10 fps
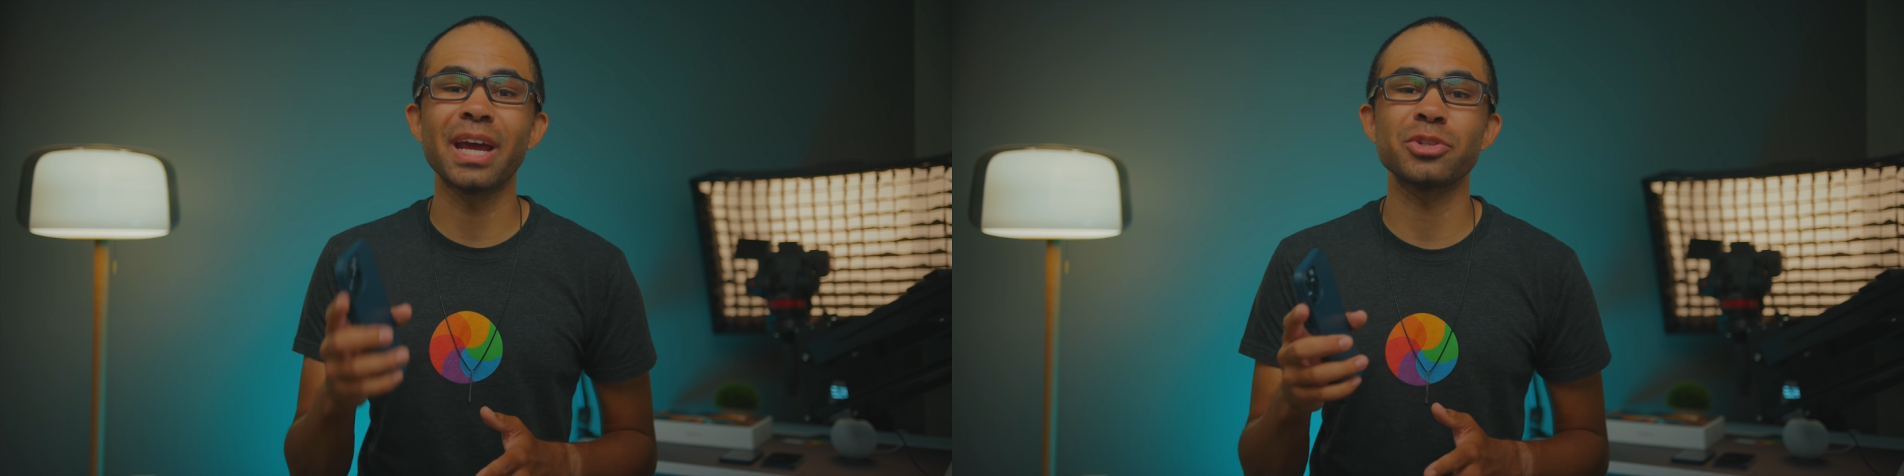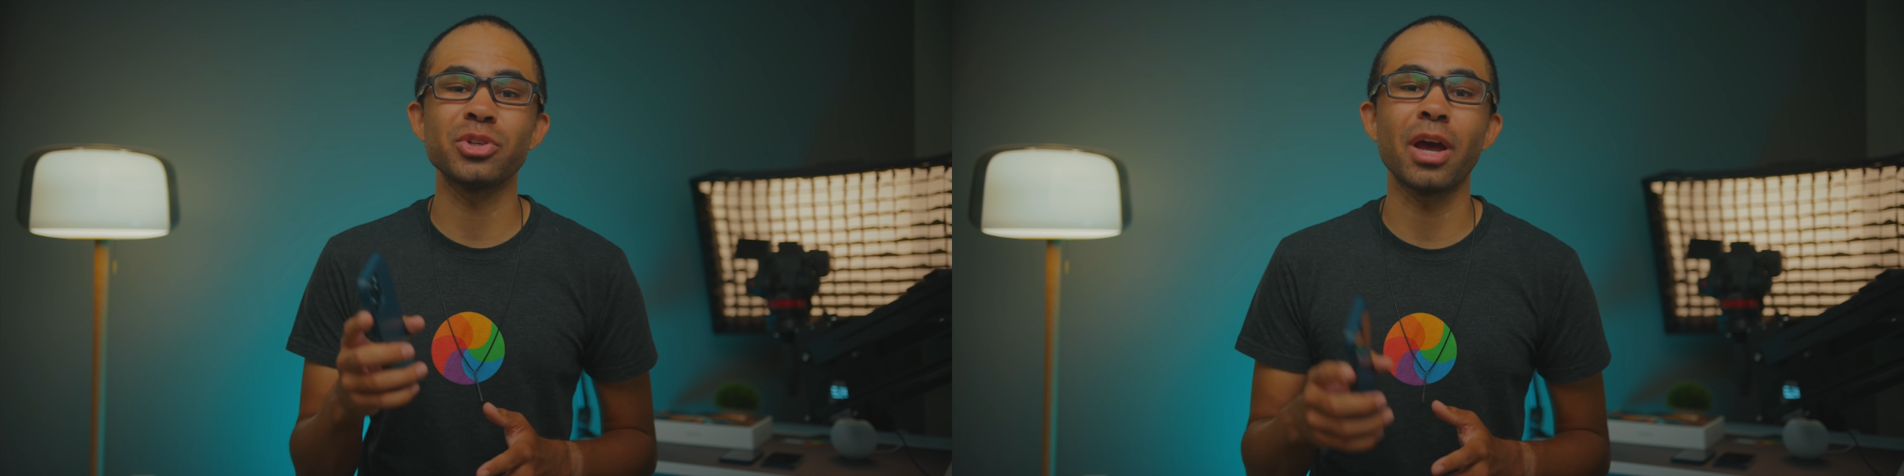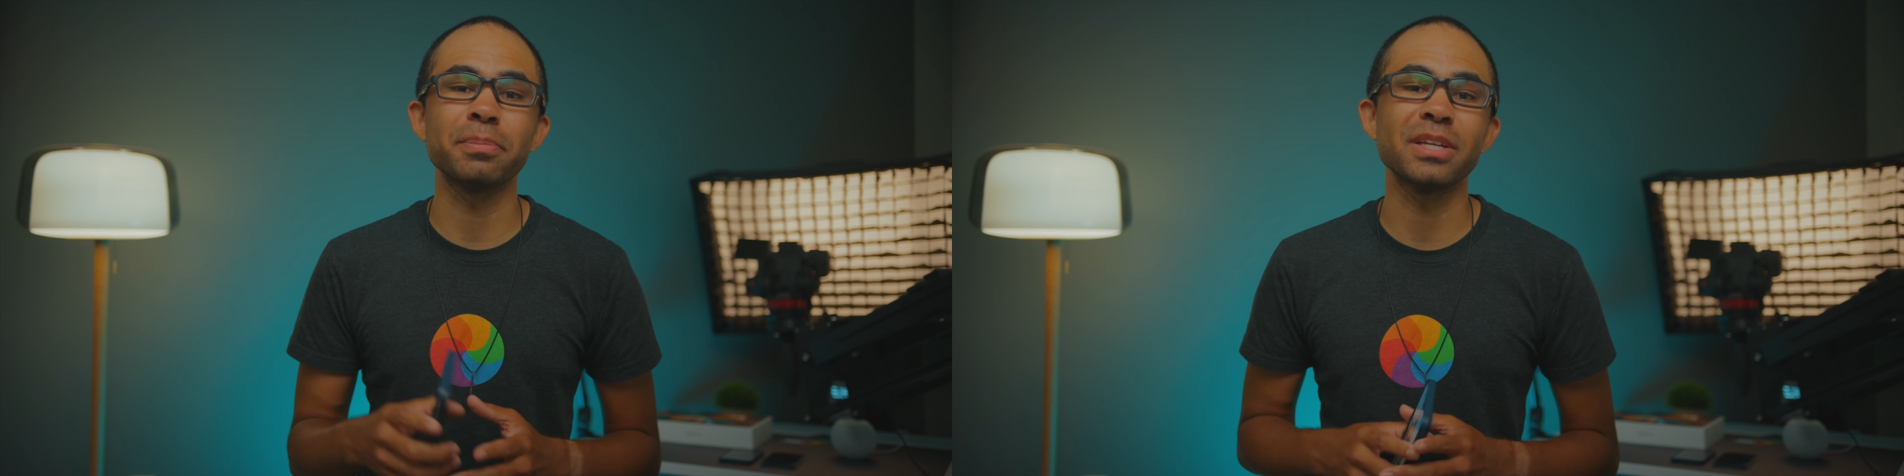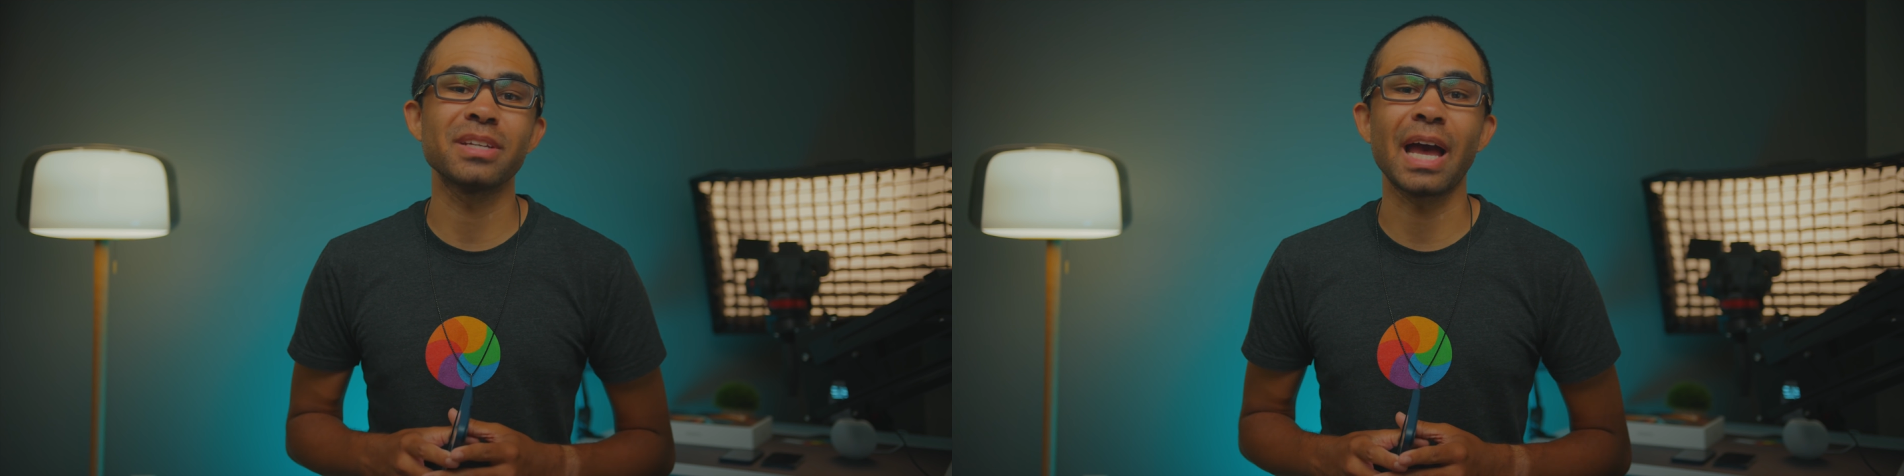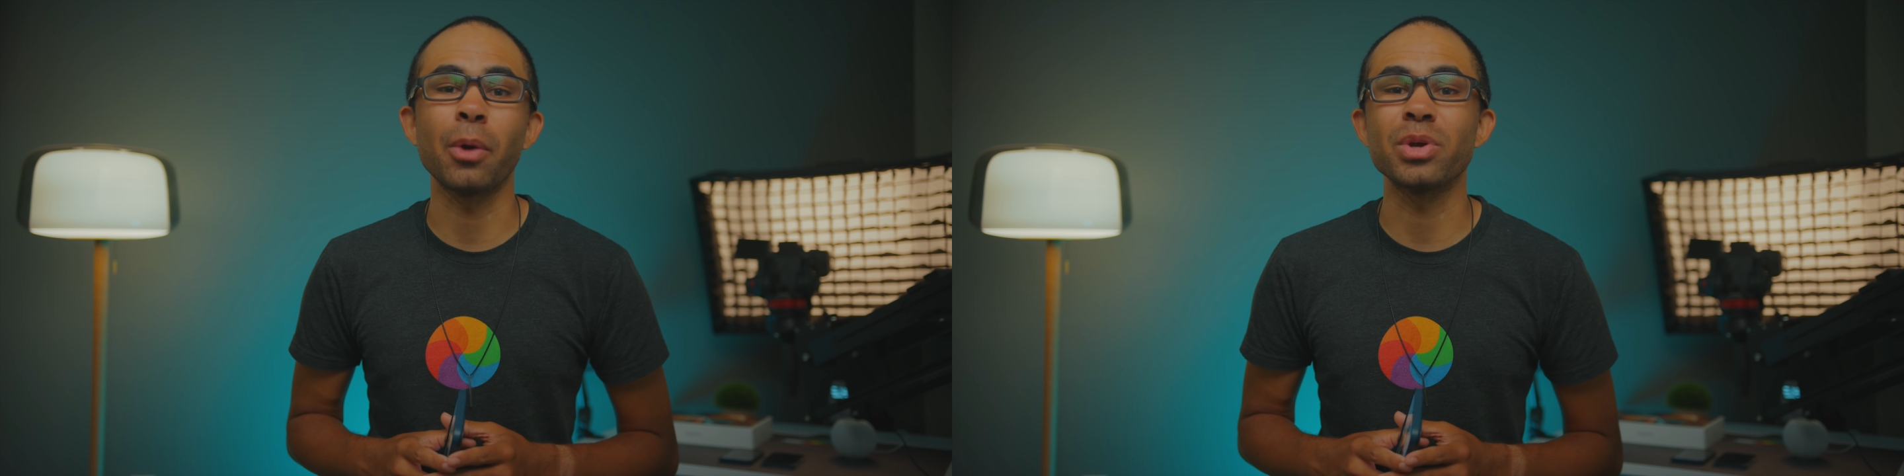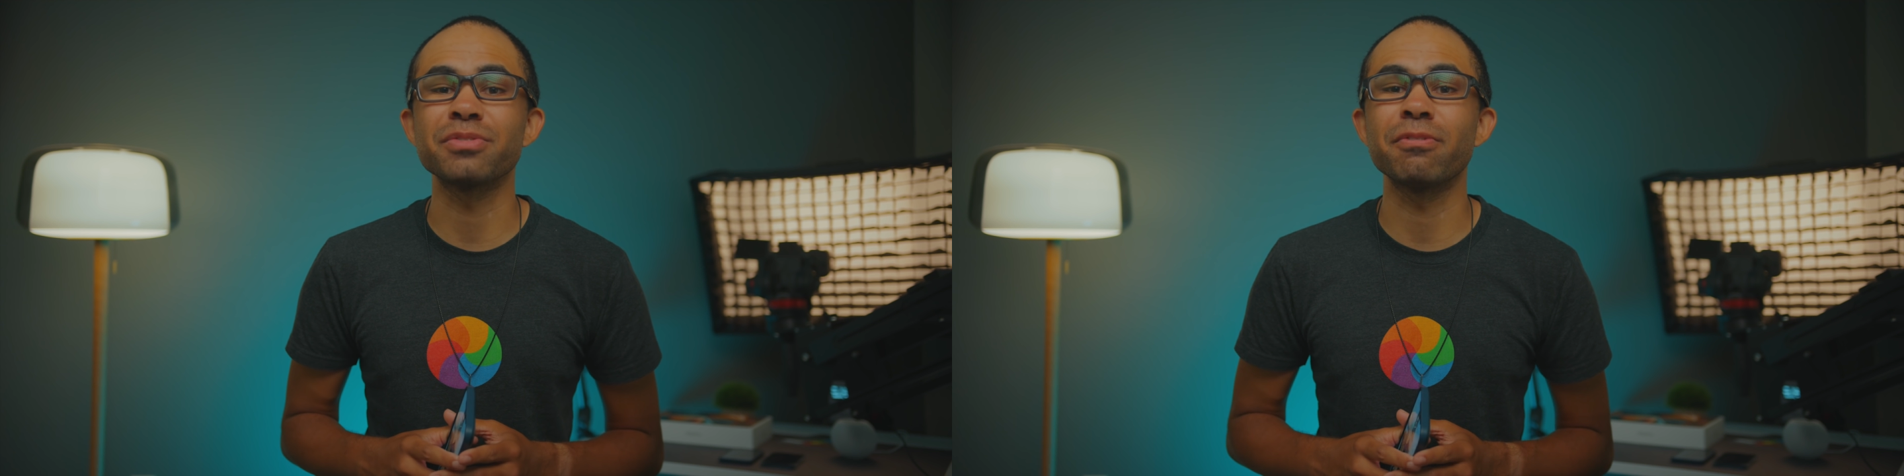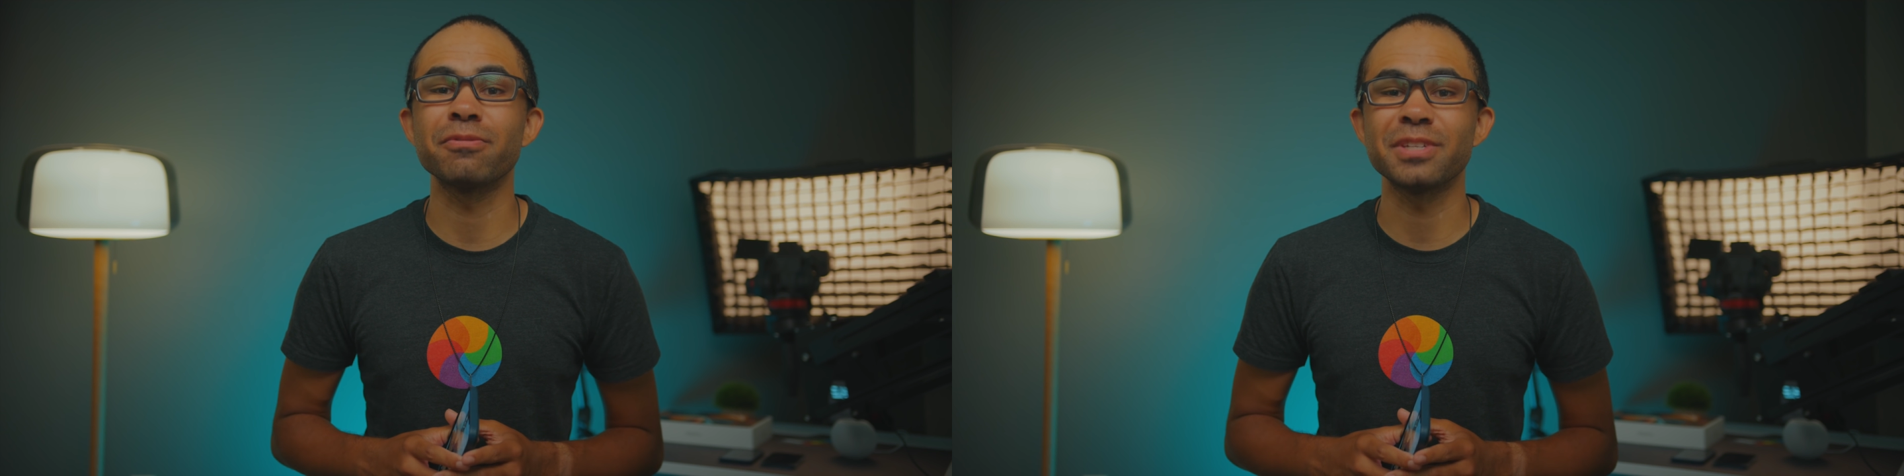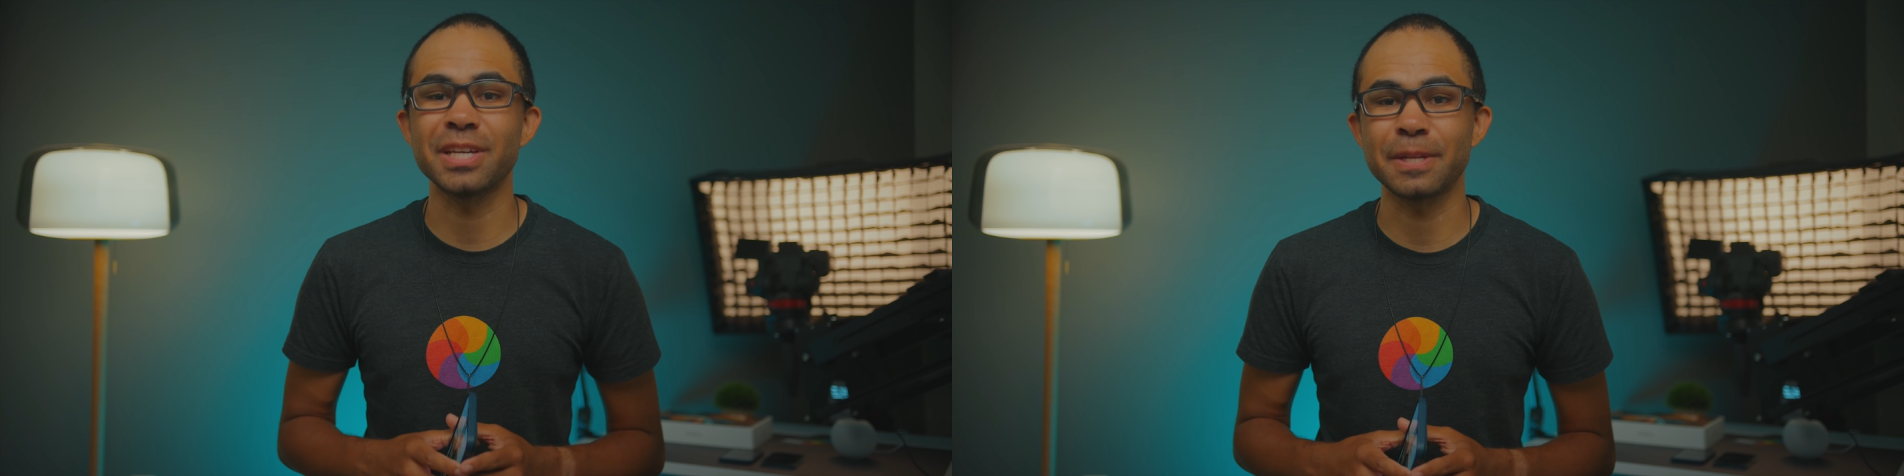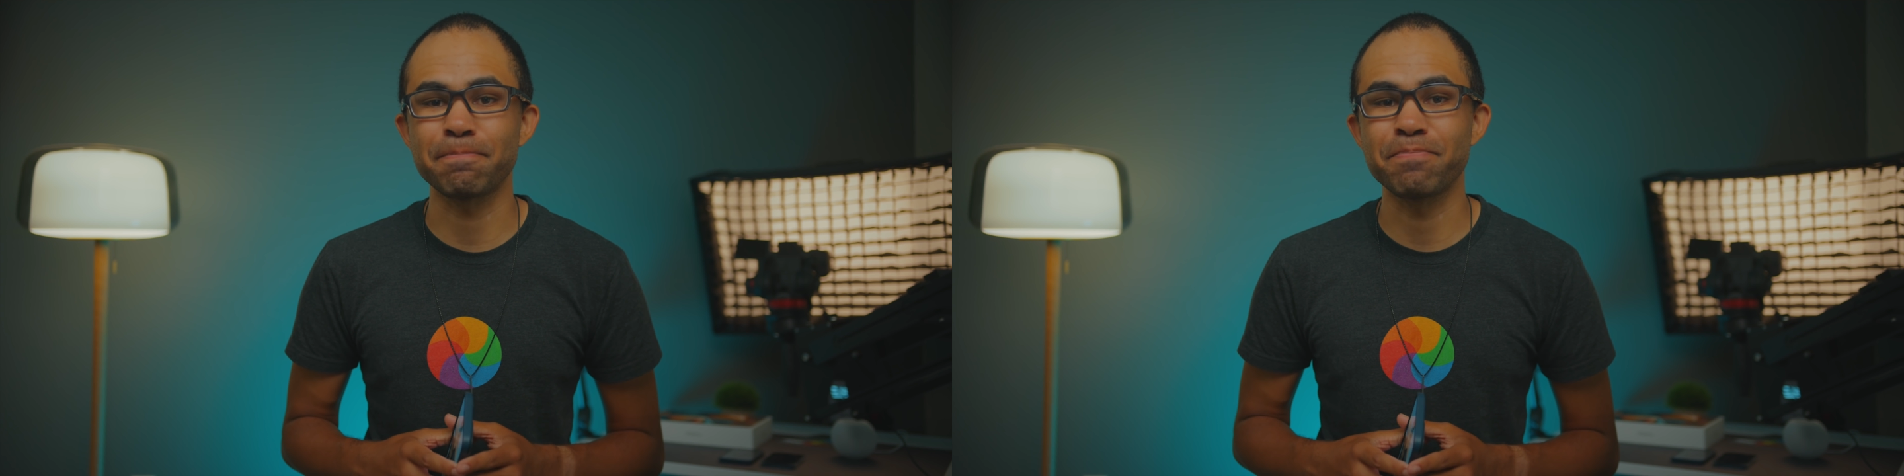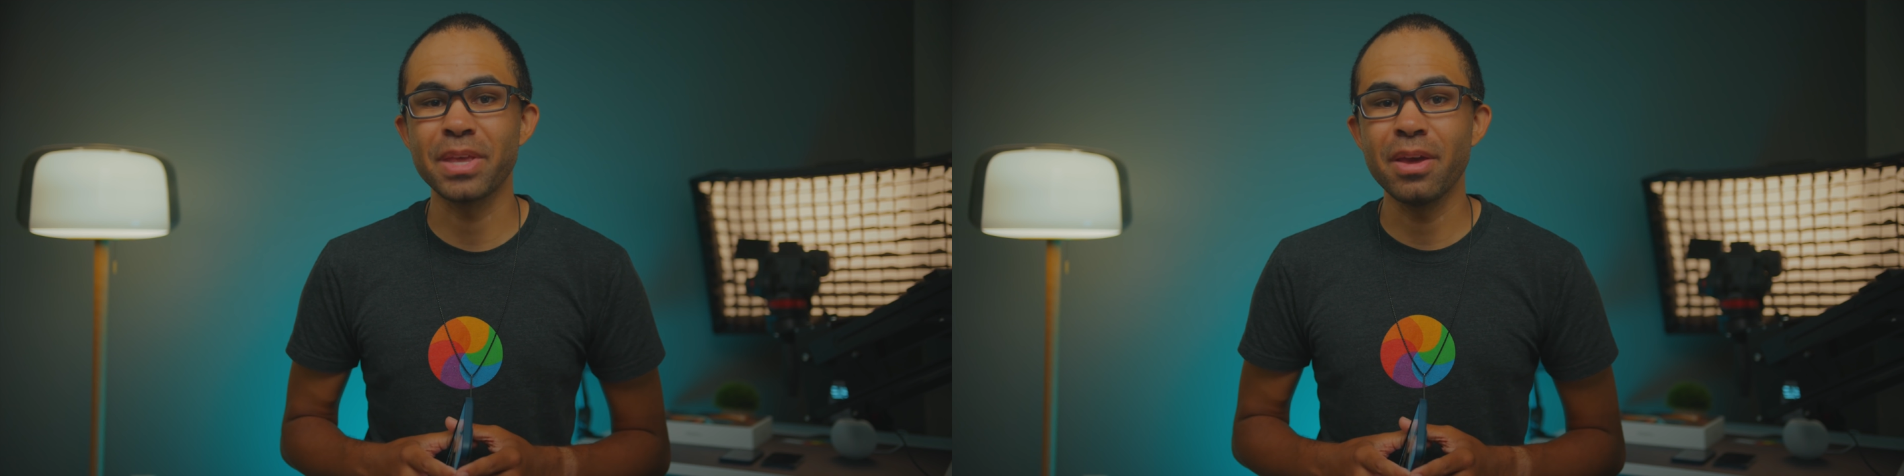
actually update to iOS 15.